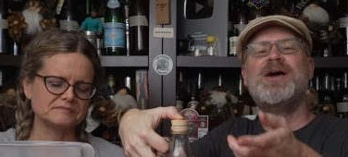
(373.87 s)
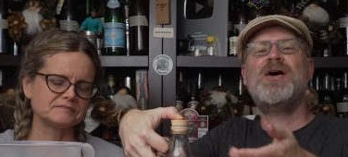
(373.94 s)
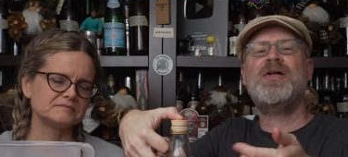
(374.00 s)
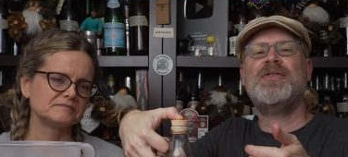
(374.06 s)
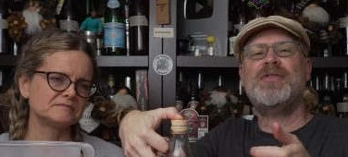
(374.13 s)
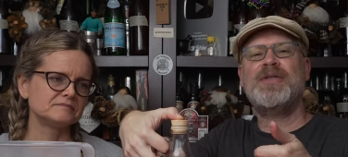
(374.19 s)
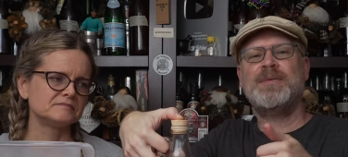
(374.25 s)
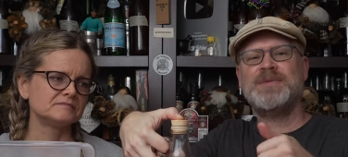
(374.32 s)
Speaker 1: call
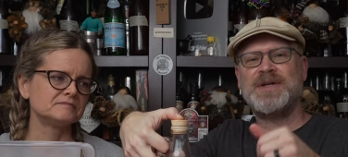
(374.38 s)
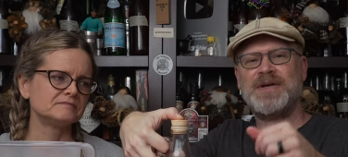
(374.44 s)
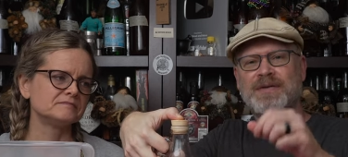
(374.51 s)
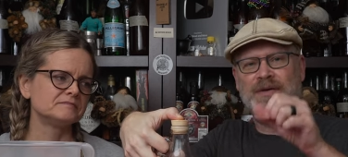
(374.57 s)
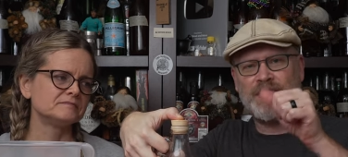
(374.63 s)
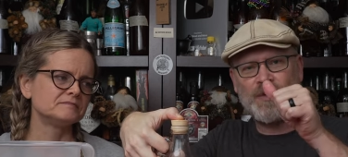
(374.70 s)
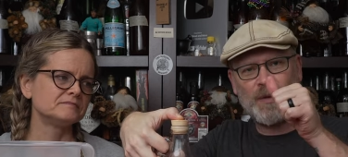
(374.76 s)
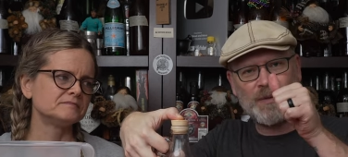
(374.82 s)
it the thumb
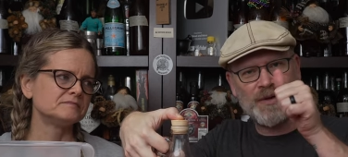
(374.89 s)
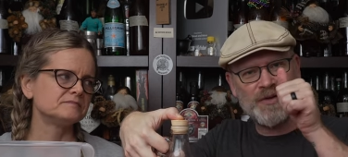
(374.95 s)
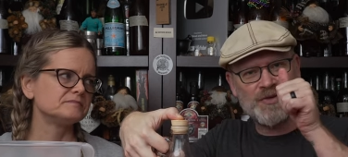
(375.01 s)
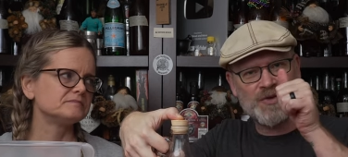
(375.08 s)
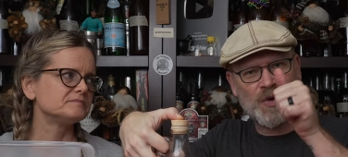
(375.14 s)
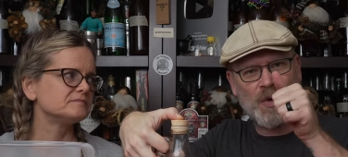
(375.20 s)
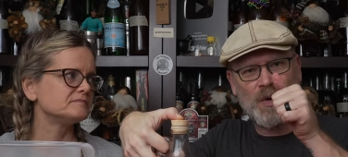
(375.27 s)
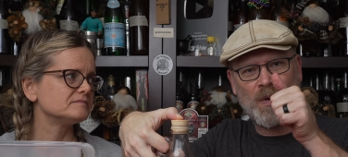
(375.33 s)
saver is normally
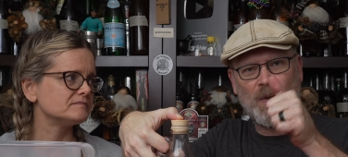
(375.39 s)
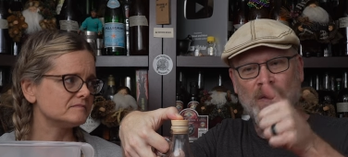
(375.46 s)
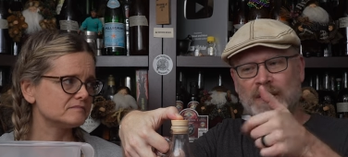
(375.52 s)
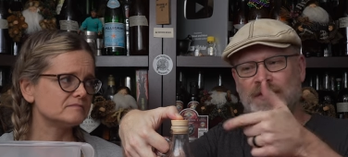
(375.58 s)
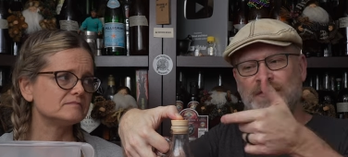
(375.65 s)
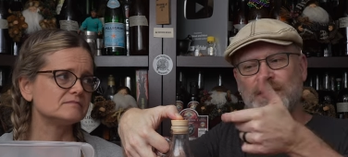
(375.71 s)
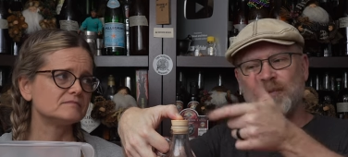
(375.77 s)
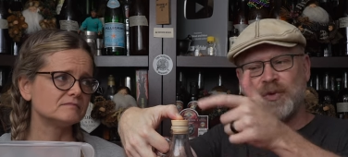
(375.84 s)
there's a hole,
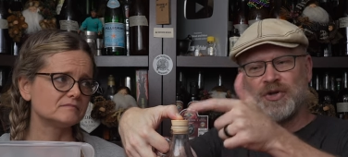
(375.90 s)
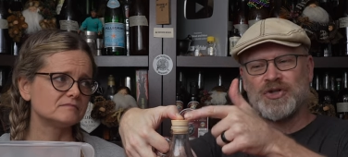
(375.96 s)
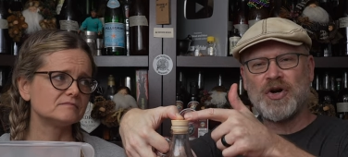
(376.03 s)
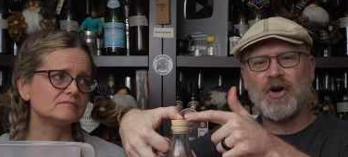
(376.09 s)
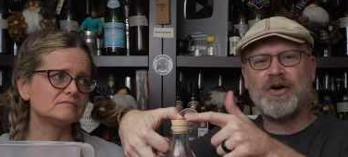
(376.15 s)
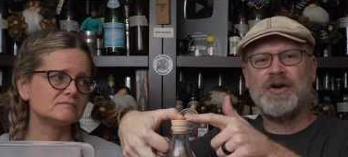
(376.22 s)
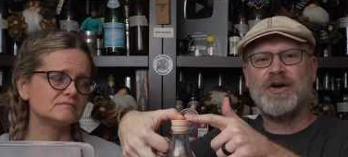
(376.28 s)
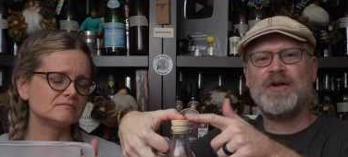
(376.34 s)
and if you push
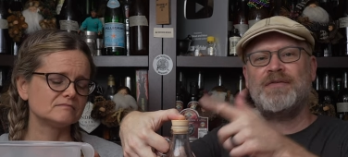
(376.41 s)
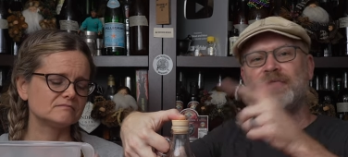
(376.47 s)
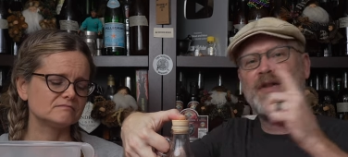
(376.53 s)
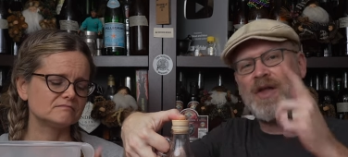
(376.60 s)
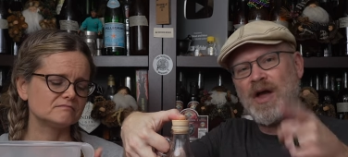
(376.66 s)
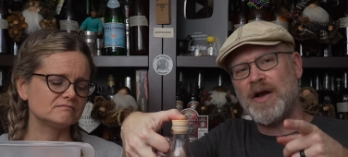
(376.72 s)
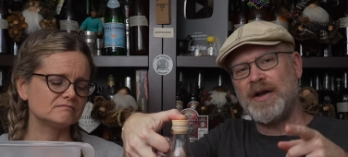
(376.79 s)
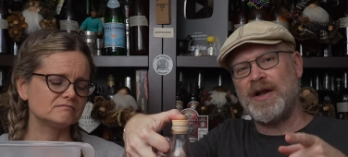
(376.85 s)
hard enough
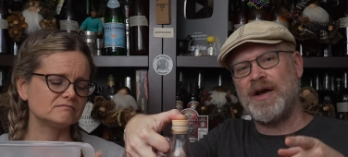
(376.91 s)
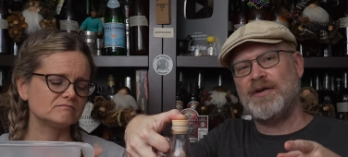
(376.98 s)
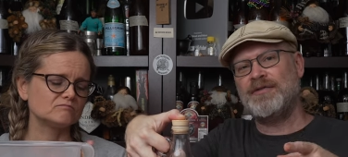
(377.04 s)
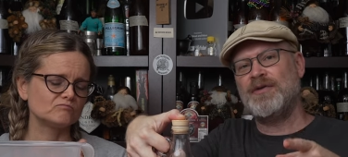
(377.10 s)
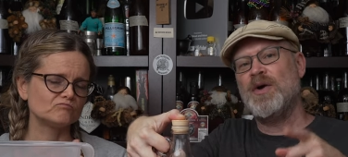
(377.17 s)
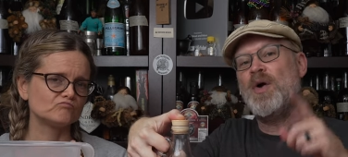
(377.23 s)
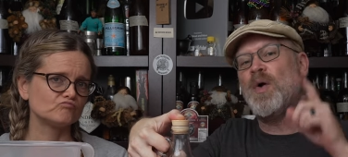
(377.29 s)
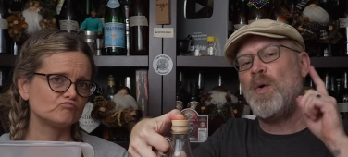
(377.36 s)
and long
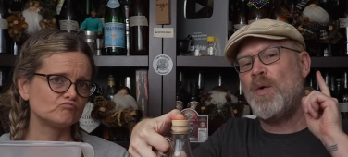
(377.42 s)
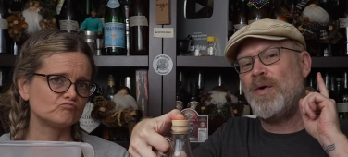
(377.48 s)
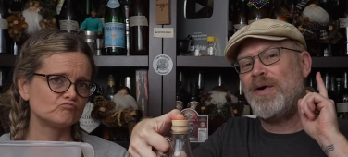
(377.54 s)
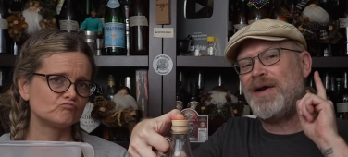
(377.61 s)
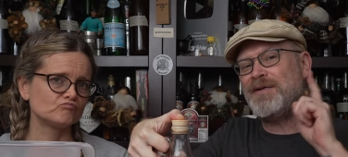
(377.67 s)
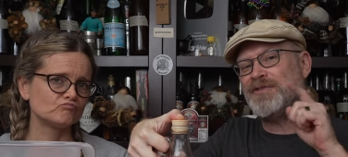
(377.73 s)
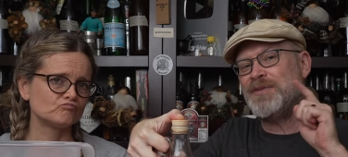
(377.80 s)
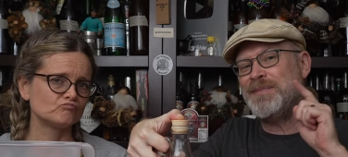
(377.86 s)
enough, or
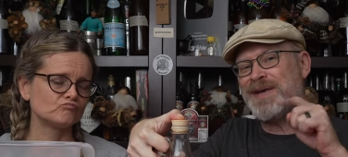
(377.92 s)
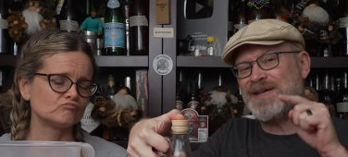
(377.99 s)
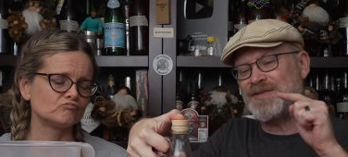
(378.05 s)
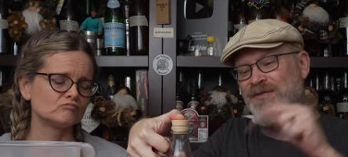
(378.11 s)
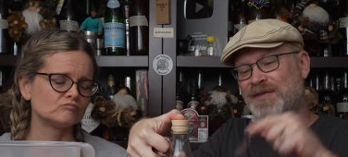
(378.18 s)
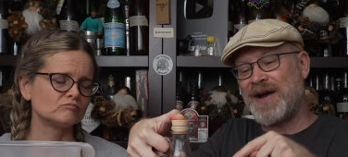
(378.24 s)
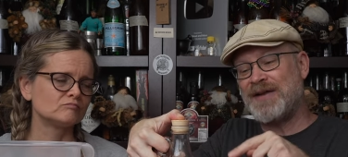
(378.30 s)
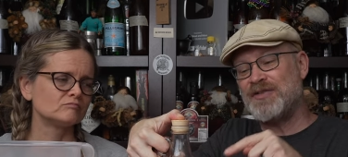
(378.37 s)
have to
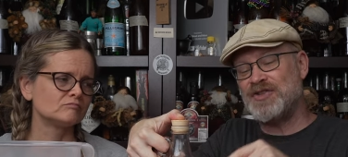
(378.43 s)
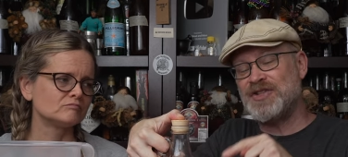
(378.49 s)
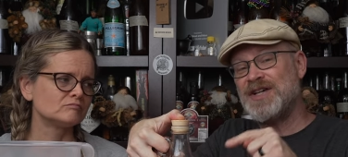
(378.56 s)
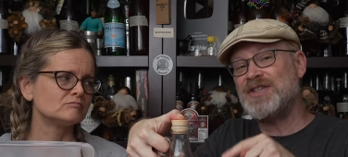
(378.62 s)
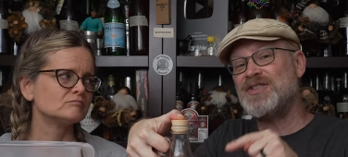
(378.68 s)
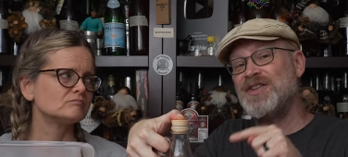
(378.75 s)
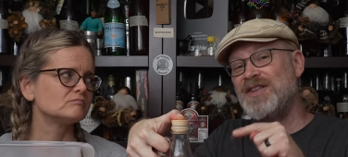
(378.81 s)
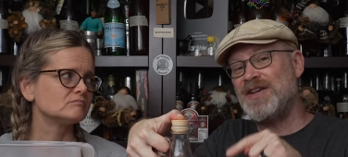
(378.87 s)
mix five or
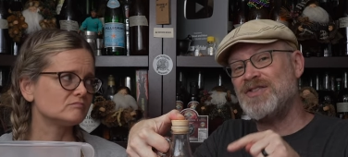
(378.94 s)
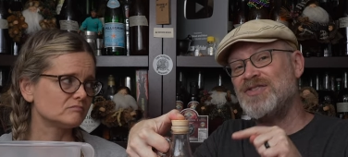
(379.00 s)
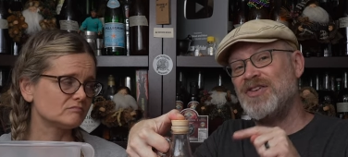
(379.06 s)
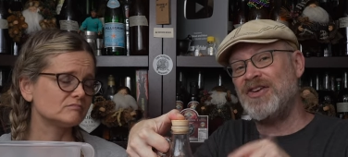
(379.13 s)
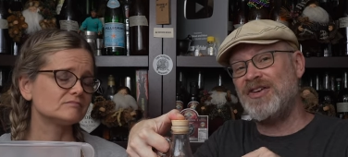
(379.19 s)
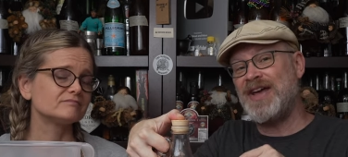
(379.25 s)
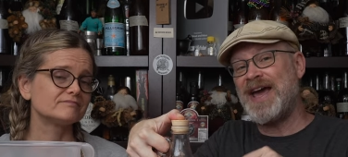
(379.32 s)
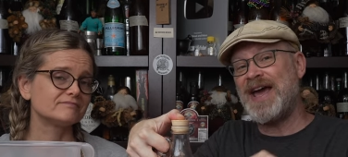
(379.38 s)
six of these
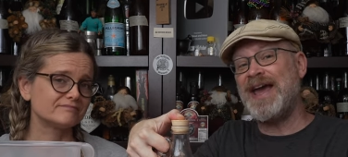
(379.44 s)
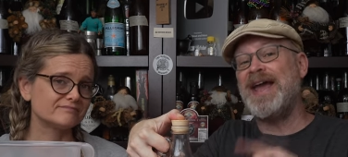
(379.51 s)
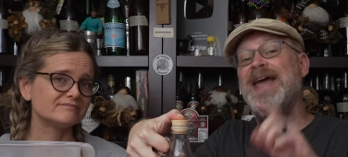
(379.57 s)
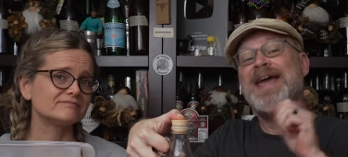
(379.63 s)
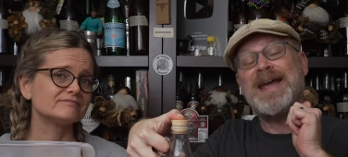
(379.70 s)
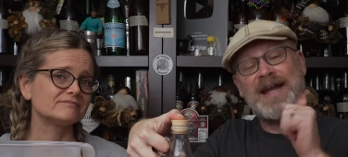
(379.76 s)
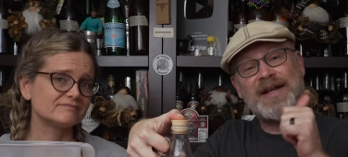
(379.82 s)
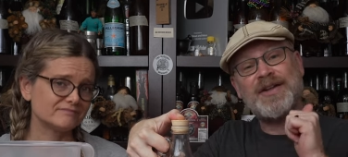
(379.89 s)
in a day,
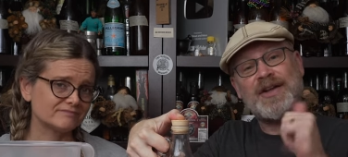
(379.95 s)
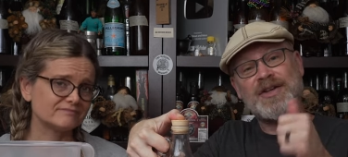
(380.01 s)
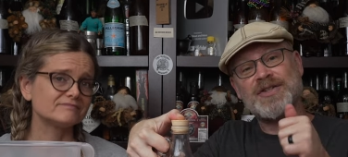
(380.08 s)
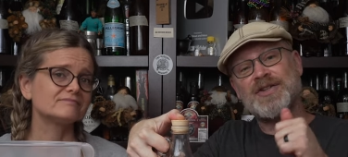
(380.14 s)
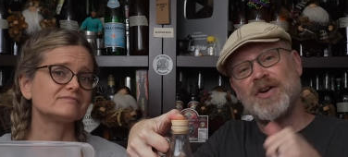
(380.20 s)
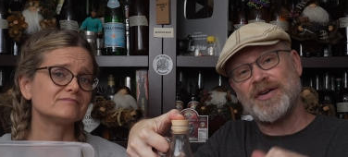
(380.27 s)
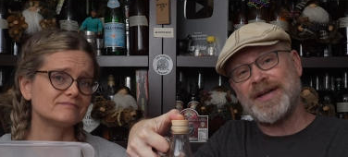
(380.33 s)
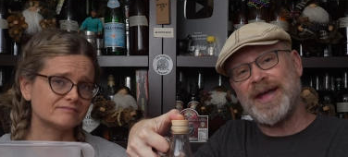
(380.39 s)
it does
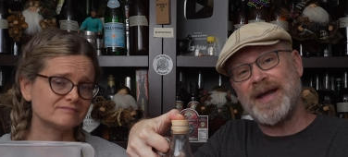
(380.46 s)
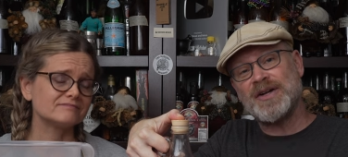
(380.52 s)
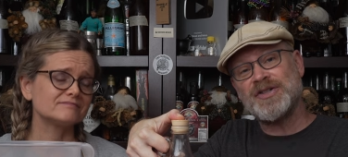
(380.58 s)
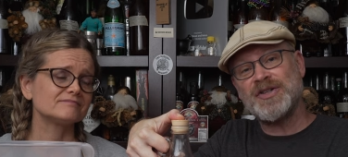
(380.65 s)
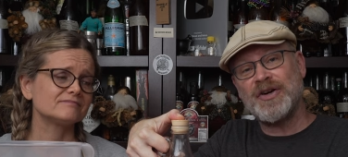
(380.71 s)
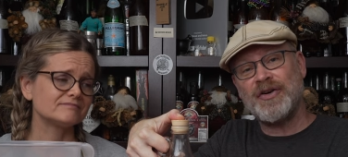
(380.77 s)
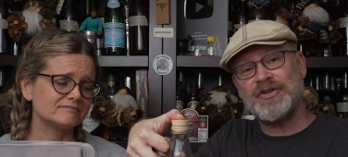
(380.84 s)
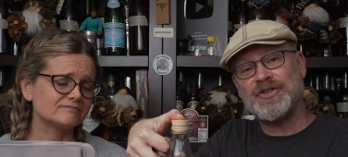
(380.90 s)
start to
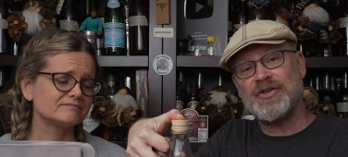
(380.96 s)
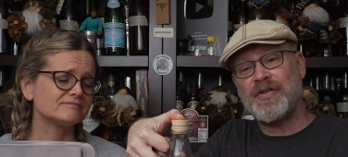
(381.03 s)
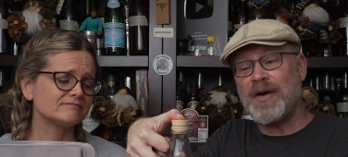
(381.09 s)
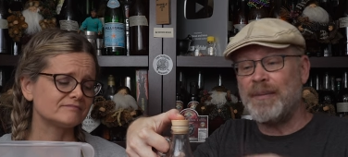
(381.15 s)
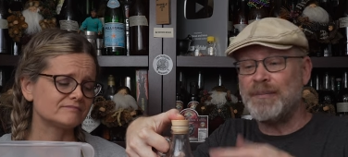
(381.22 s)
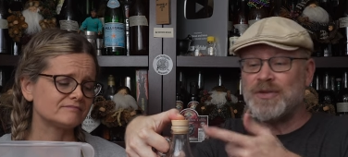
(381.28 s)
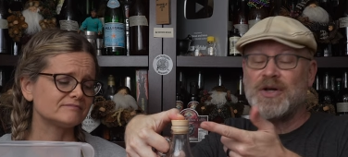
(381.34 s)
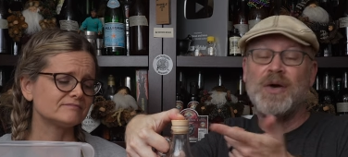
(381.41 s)
actually hurt your
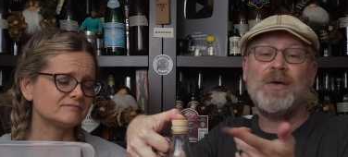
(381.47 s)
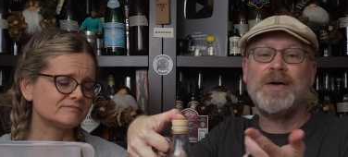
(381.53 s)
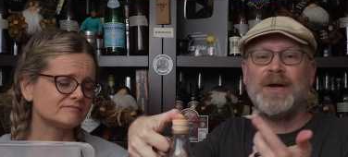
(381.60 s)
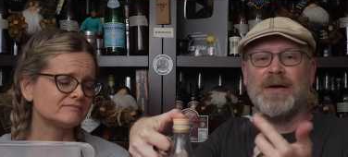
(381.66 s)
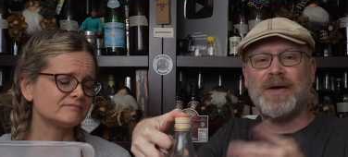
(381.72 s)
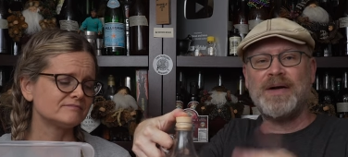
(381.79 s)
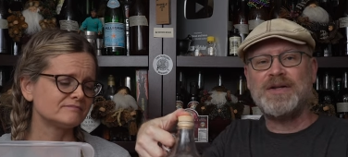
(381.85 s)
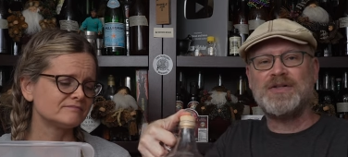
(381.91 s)
thumb. So, you
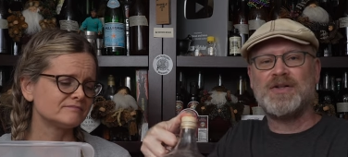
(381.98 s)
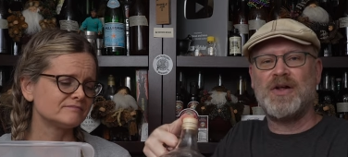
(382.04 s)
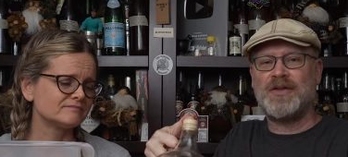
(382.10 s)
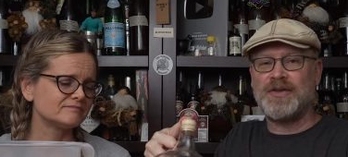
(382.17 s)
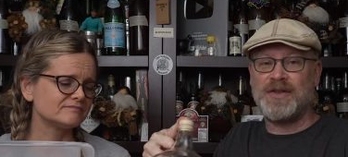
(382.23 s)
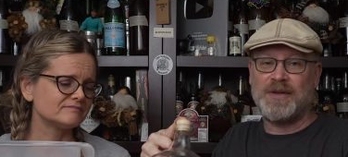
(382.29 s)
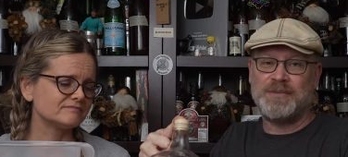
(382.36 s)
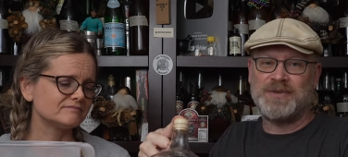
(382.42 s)
know, I just call
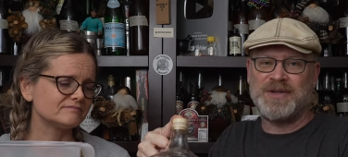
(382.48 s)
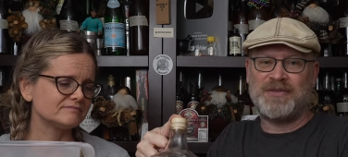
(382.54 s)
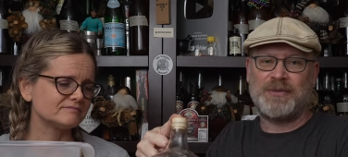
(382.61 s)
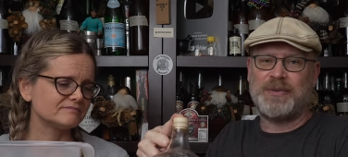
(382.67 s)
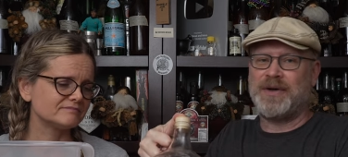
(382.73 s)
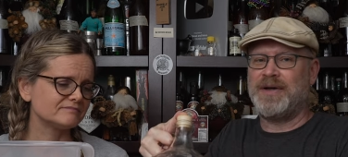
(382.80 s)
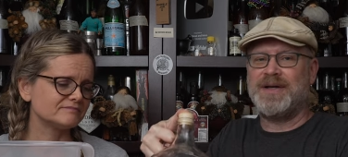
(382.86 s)
it the thumb saver bar.